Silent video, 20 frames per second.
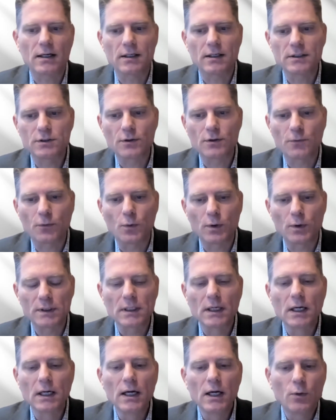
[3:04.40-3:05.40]
and so forth,
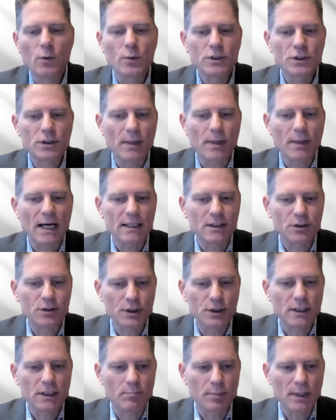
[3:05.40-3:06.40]
which are balance
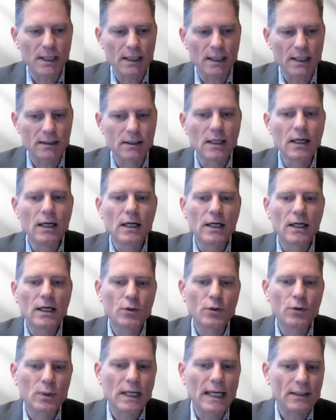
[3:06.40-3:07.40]
sheet impaired. And
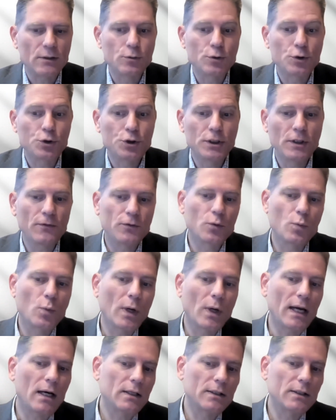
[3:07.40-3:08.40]
you would like to shift
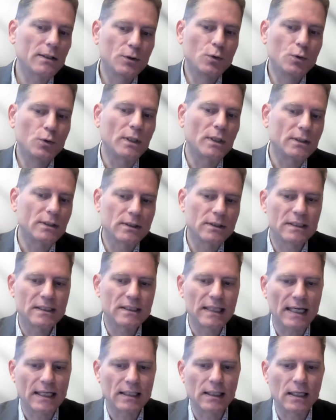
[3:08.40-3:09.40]
wealth towards this
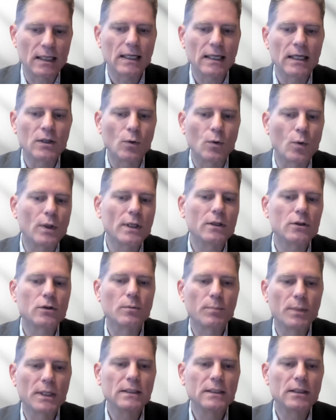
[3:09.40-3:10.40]
sector in order to
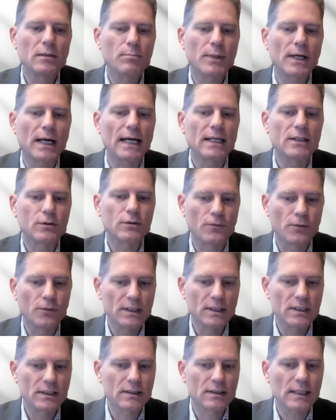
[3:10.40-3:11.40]
bring the price of
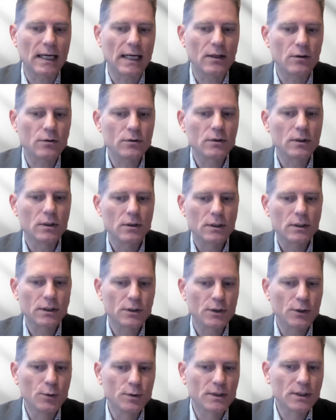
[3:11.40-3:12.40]
risk down,
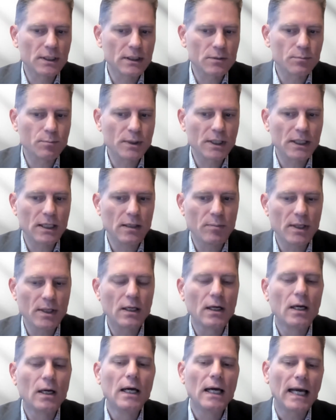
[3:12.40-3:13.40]
reduce risk
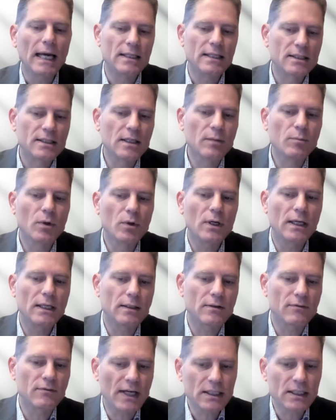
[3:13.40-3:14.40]
premia, and stimulate
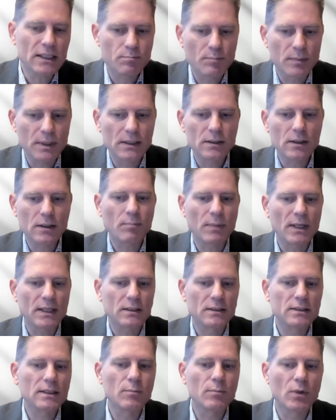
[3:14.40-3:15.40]
investment. And by
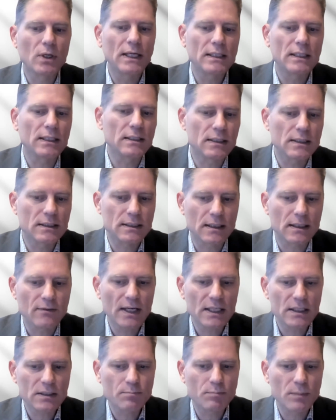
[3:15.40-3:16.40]
stimulating this
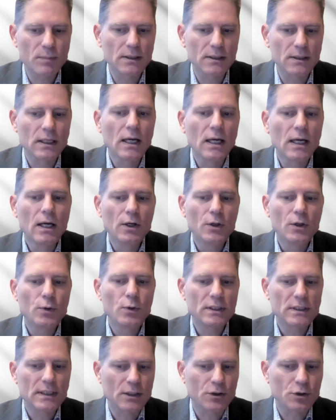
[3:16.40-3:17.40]
investment, you
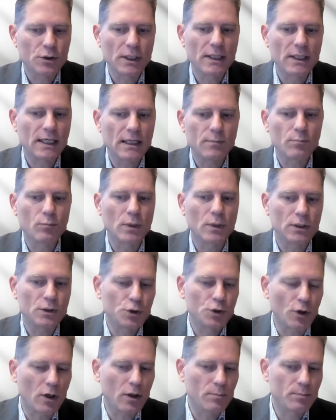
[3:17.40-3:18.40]
essentially create more
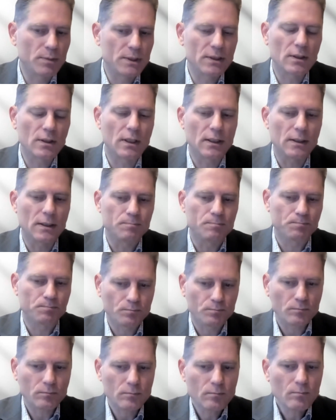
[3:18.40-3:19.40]
jobs
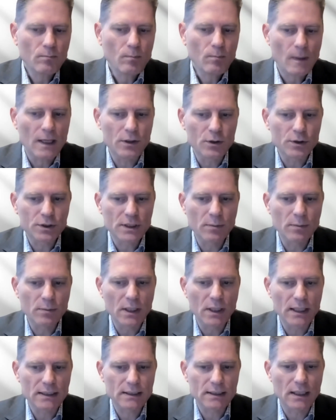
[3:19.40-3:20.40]
and you
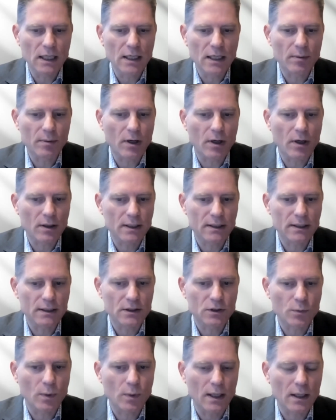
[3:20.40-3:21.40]
stimulate the labor market
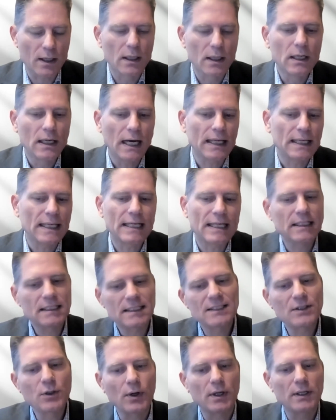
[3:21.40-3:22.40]
as well. And that in
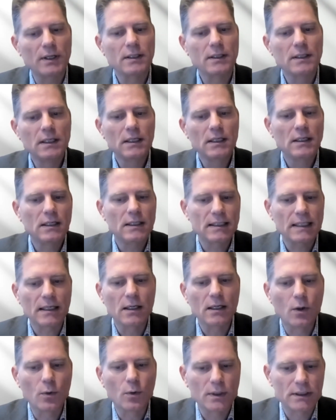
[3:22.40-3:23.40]
turn then
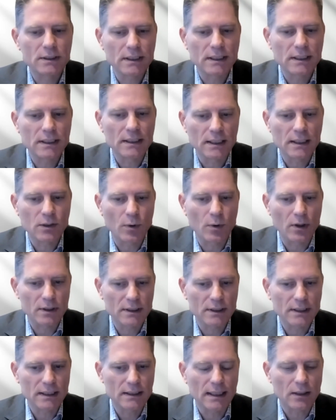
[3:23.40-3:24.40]
lowers
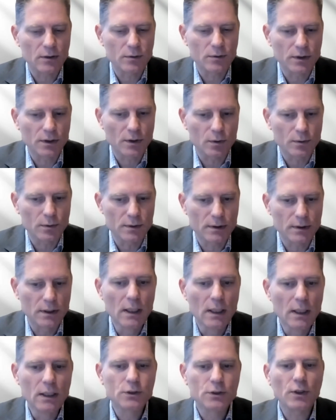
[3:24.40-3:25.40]
inequality down the road.
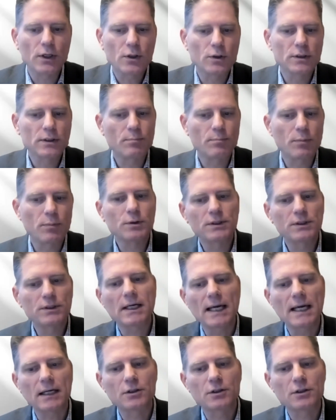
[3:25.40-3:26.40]
So it goes in both
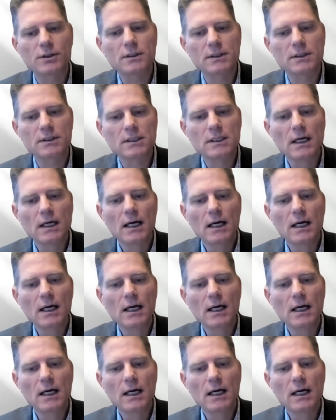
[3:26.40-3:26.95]
directions